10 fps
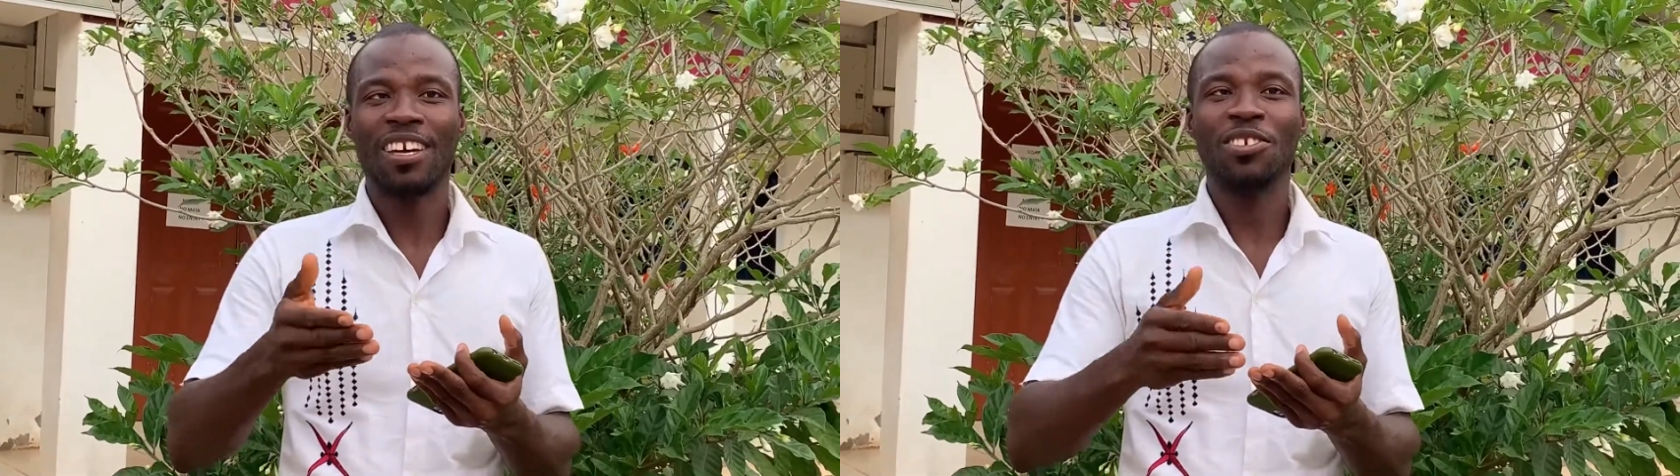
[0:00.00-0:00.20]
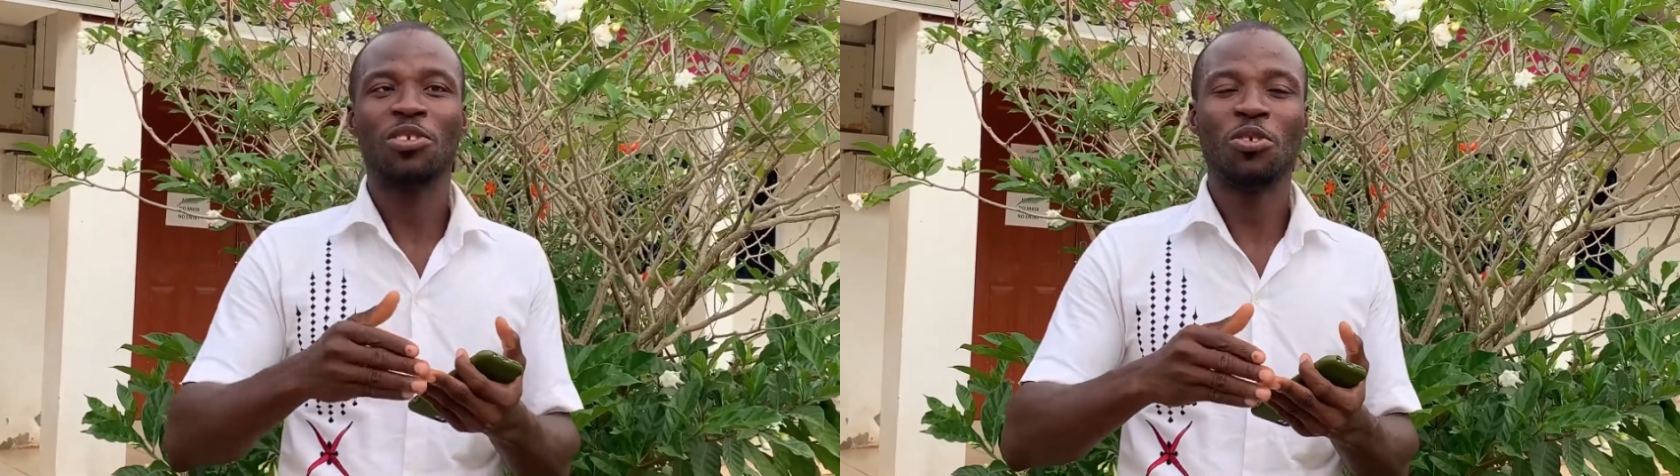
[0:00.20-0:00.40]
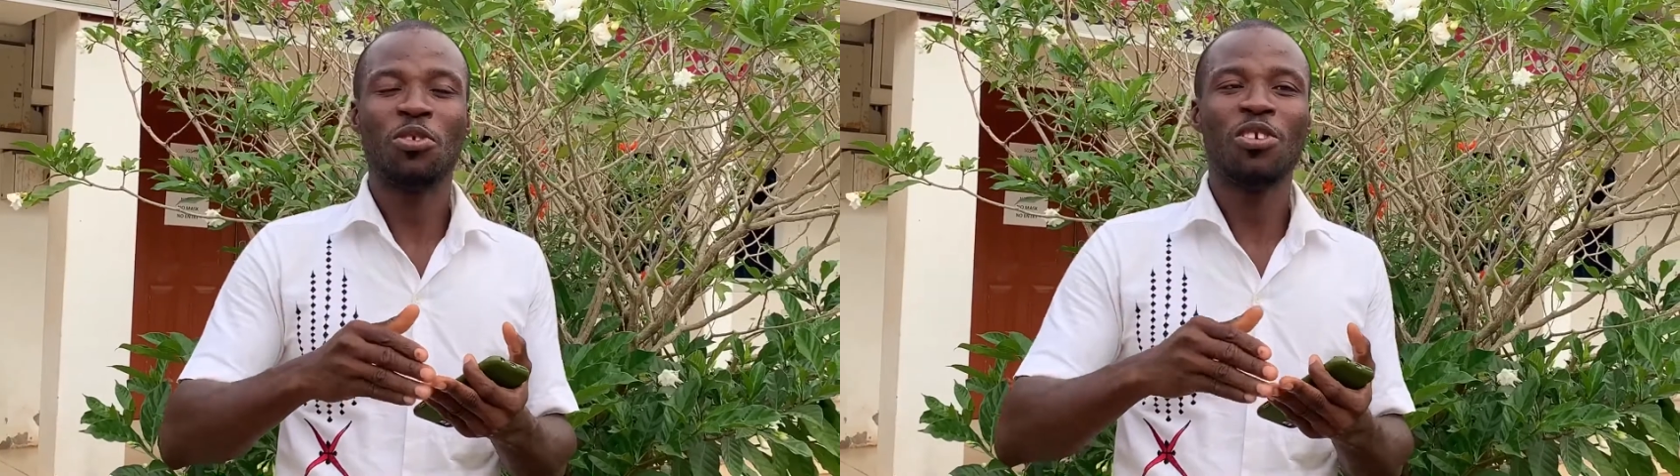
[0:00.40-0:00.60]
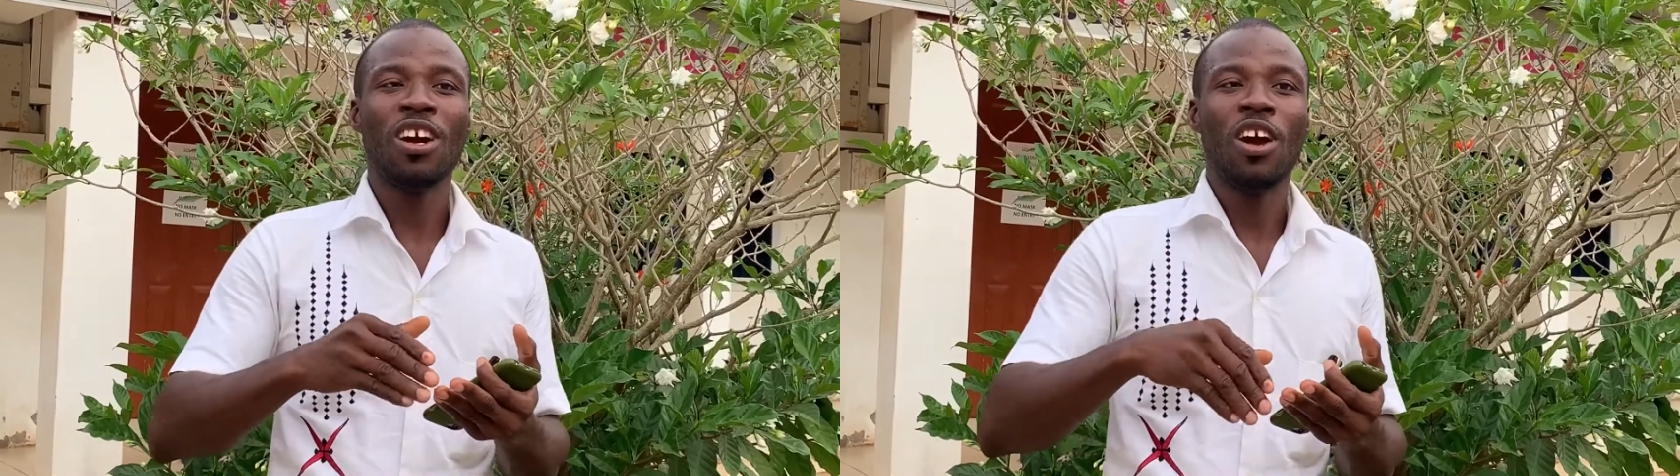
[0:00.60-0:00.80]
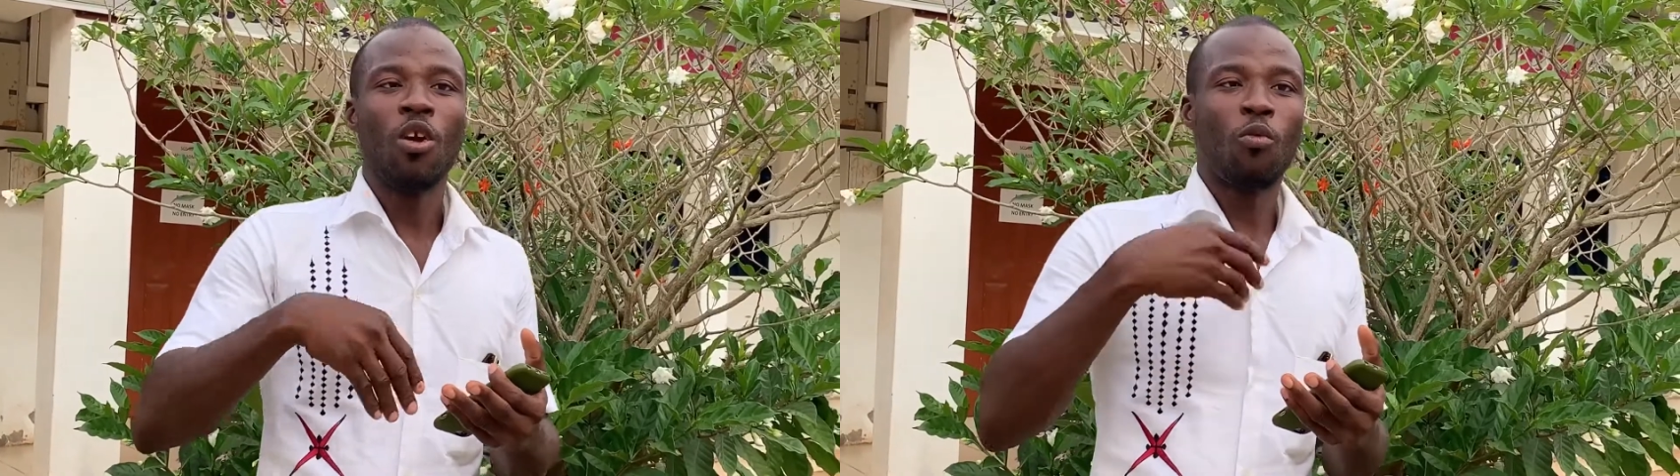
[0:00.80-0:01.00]
so
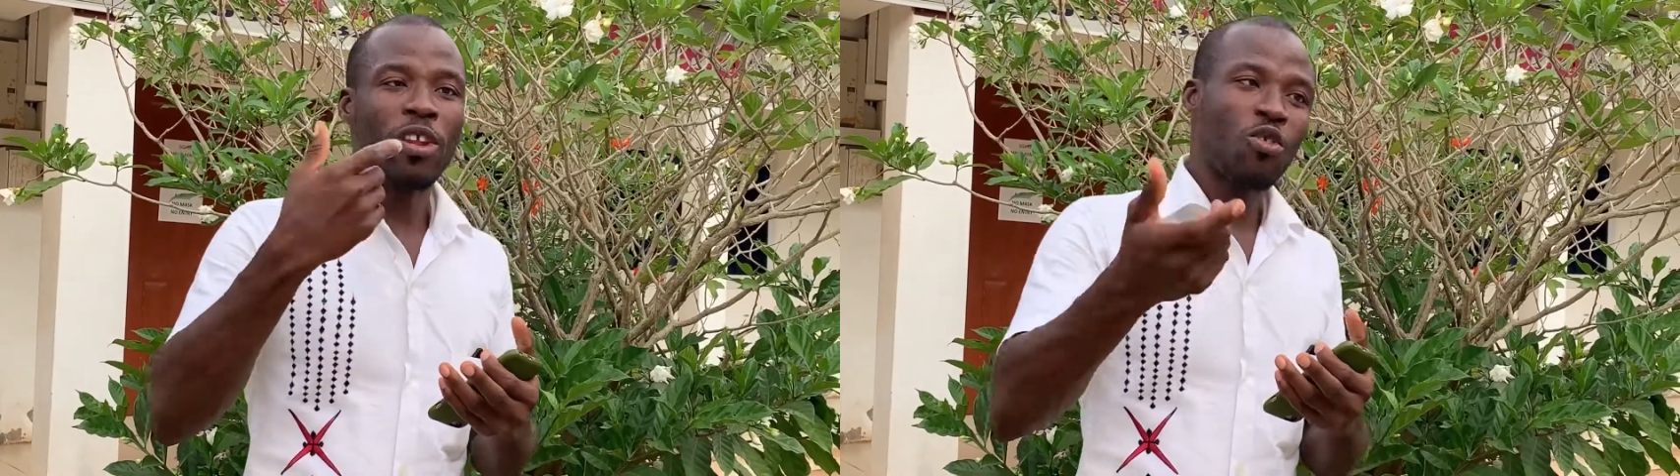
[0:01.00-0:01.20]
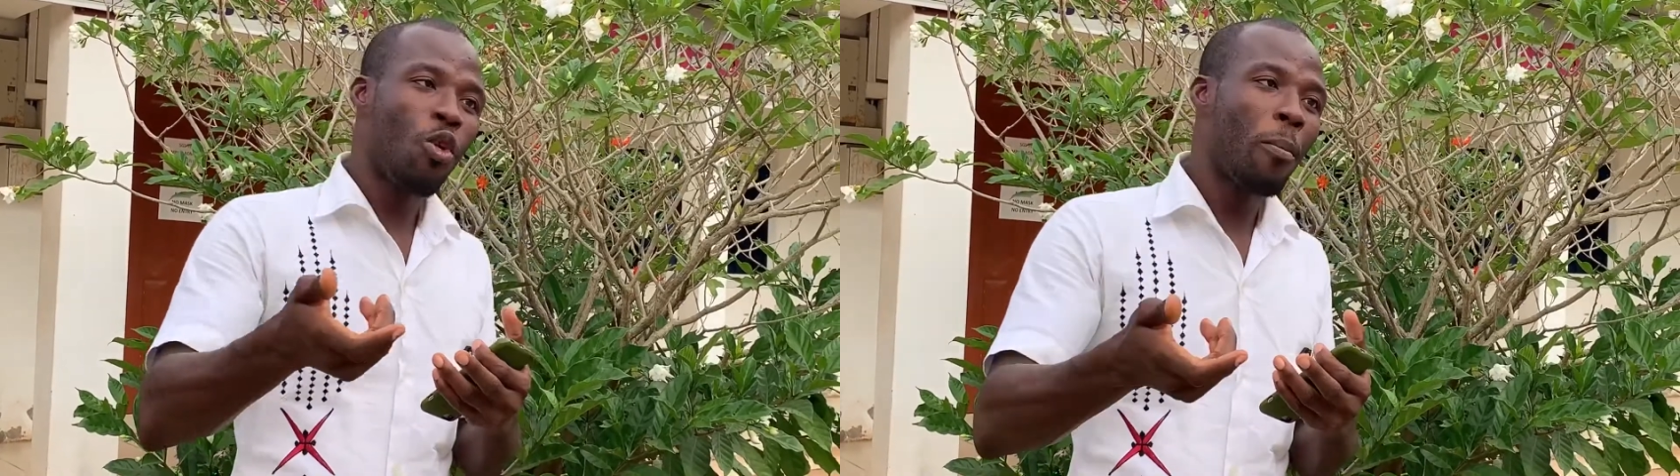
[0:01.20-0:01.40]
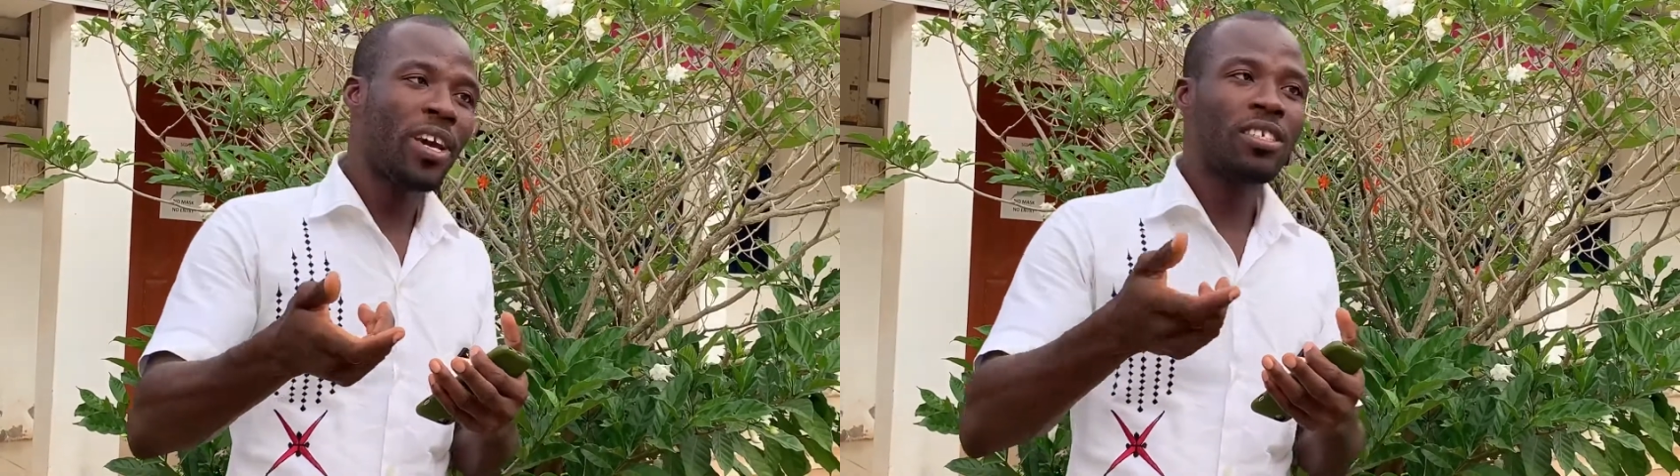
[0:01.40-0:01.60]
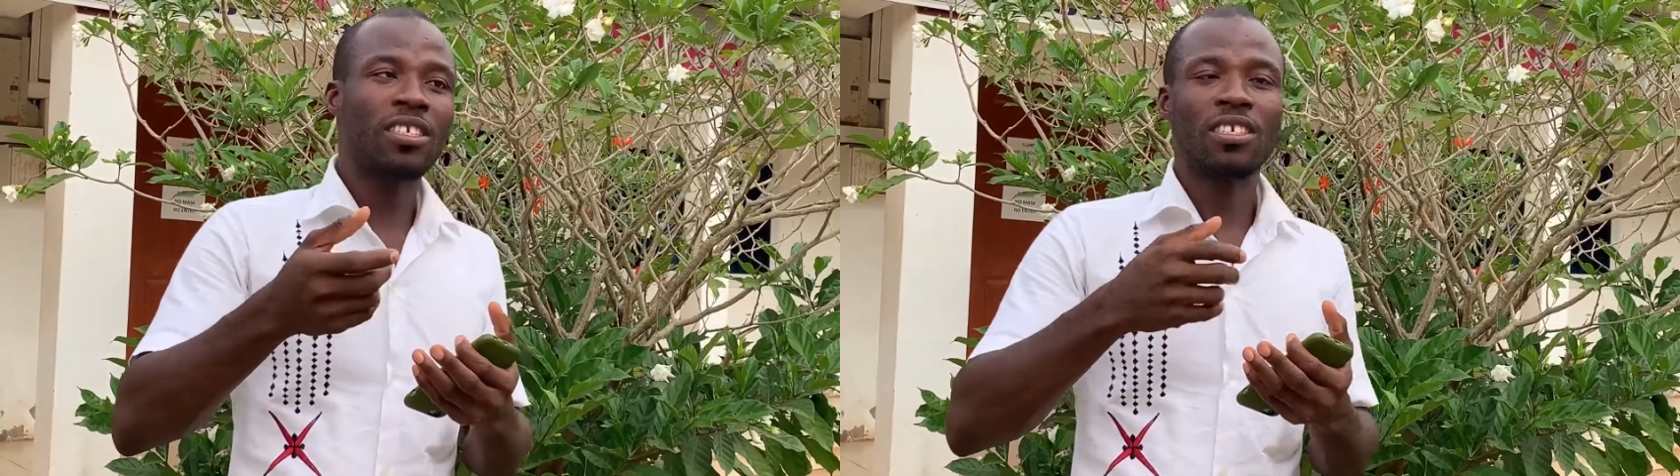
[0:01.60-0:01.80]
when you comment